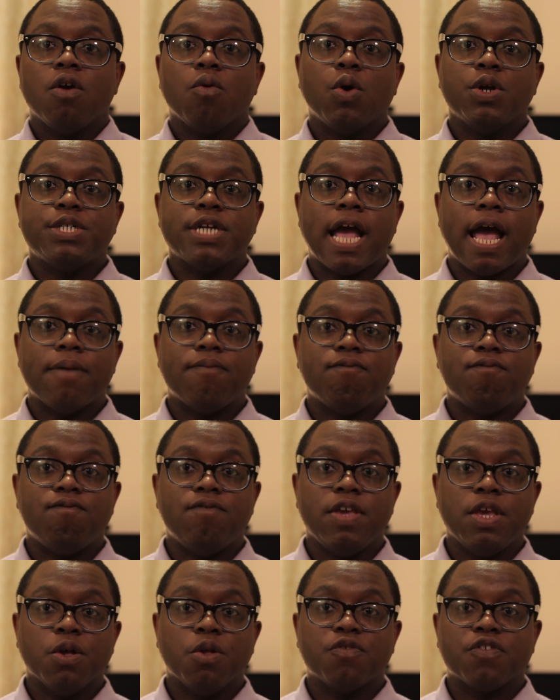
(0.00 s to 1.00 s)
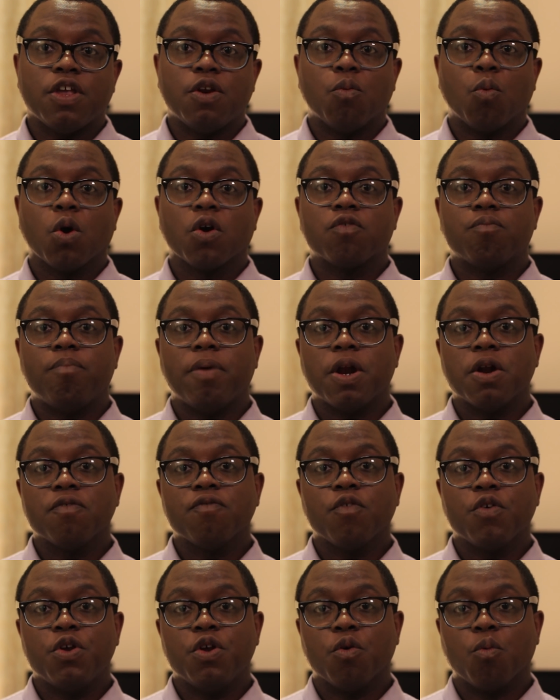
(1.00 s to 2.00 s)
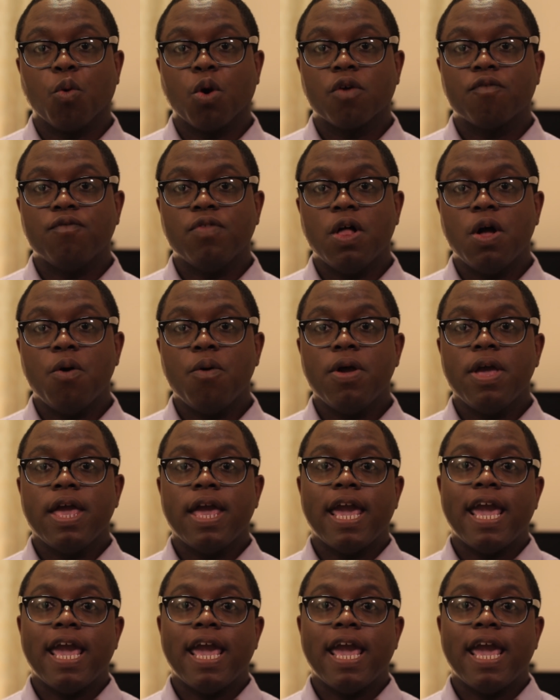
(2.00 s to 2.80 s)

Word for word: which app feels and works better for your workflow,